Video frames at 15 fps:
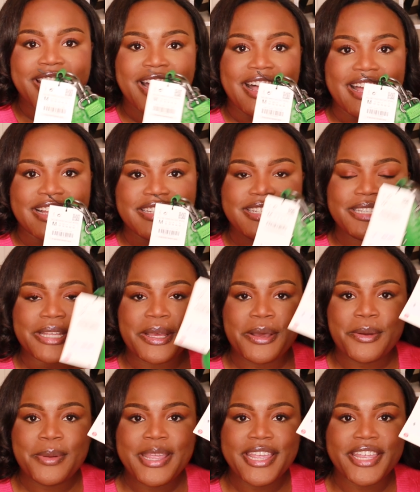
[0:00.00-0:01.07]
guys,
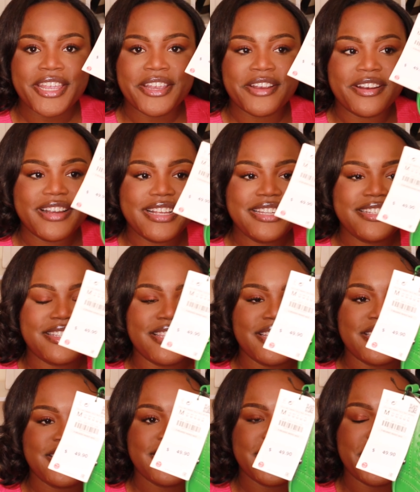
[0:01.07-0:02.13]
so here is
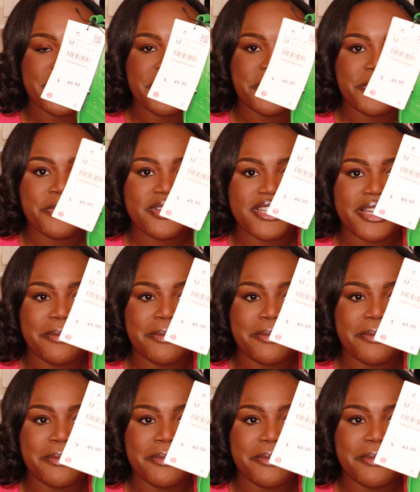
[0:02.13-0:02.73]
this cute